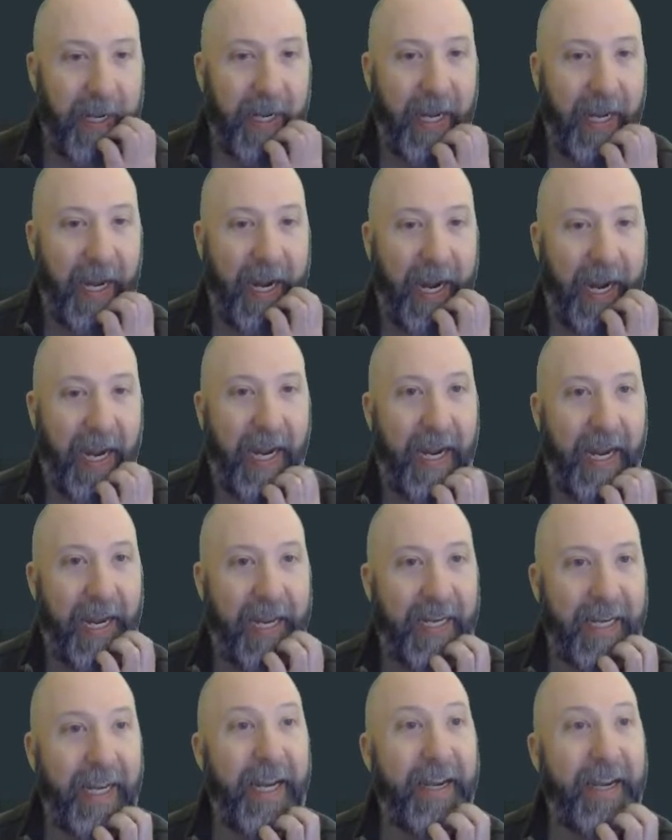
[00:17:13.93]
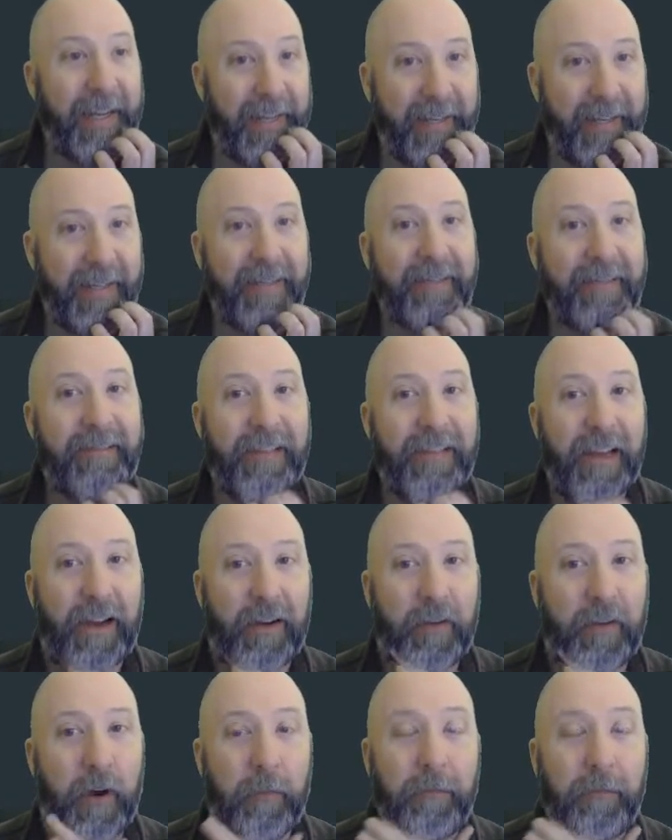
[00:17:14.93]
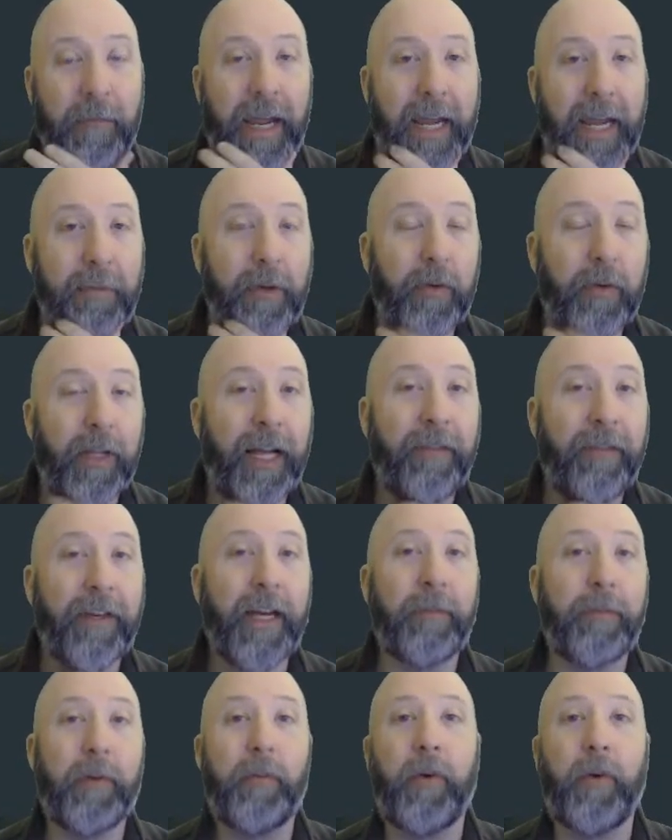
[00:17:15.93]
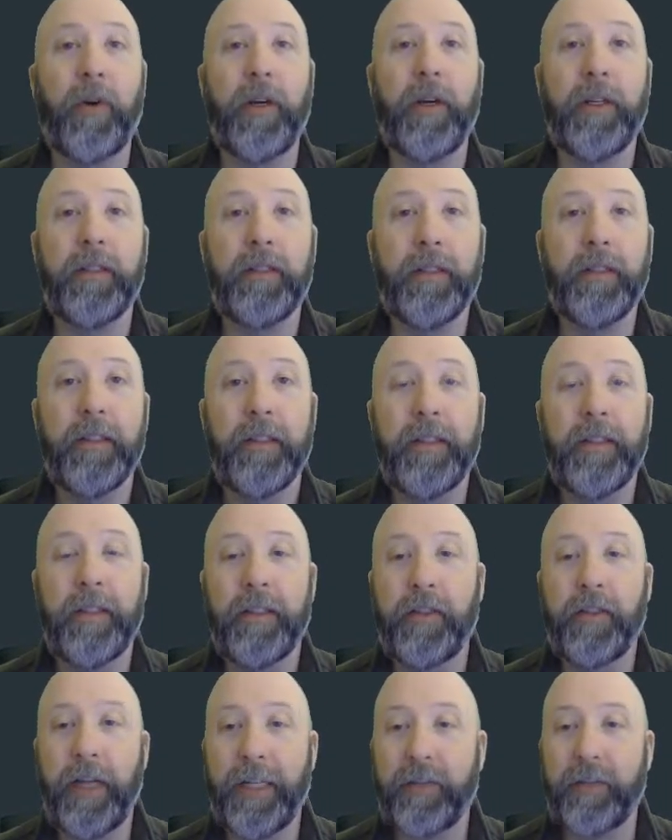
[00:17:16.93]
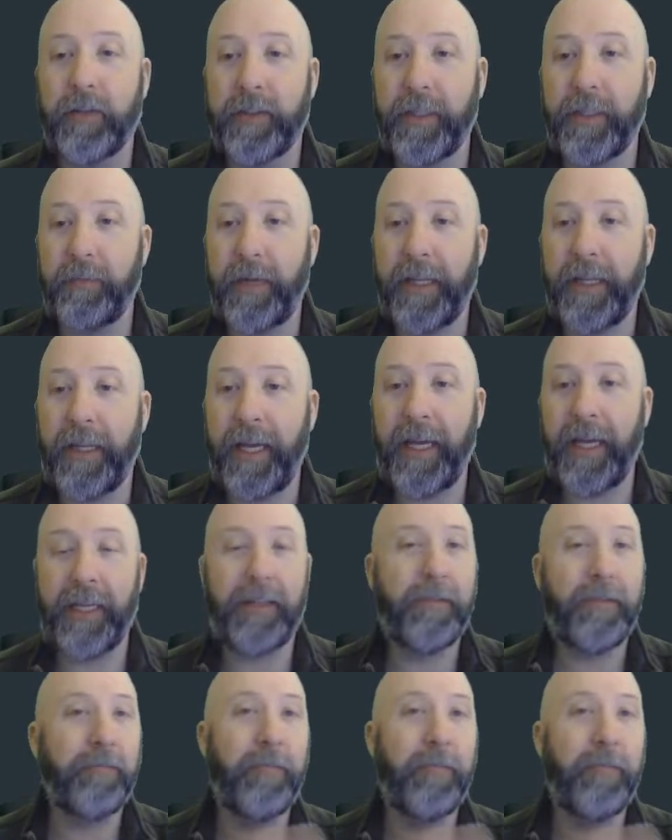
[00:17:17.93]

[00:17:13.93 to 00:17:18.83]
And yeah, so maybe we'll have a couple more transfers in by then.